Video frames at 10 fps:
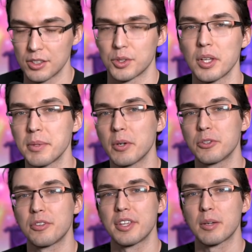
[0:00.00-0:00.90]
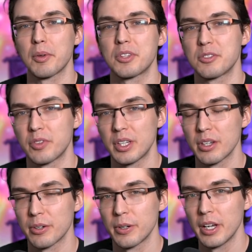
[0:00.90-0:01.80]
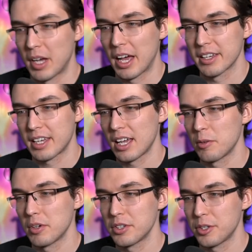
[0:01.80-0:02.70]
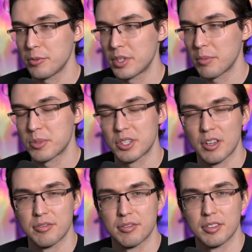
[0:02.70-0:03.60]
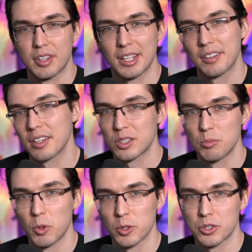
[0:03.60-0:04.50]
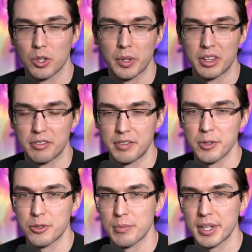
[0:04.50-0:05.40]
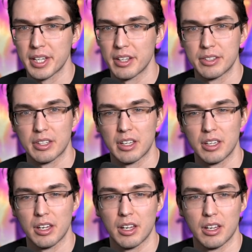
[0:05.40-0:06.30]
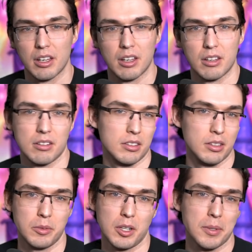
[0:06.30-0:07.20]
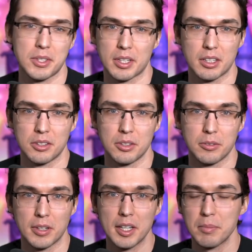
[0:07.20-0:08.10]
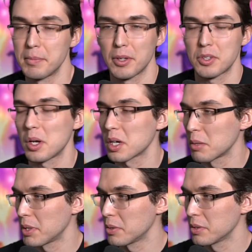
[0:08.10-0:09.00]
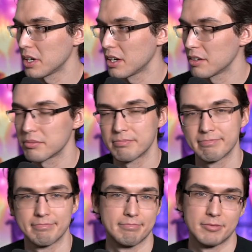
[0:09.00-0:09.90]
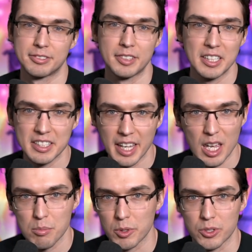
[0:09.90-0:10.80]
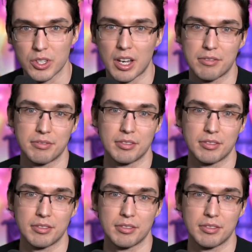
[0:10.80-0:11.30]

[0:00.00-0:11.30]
So let me know what you think about this video. I kind of want to do dumb stuff like this more so in the future, because I you know, what else am I gonna do, right? Maybe I'll talk about fun gamer stuff.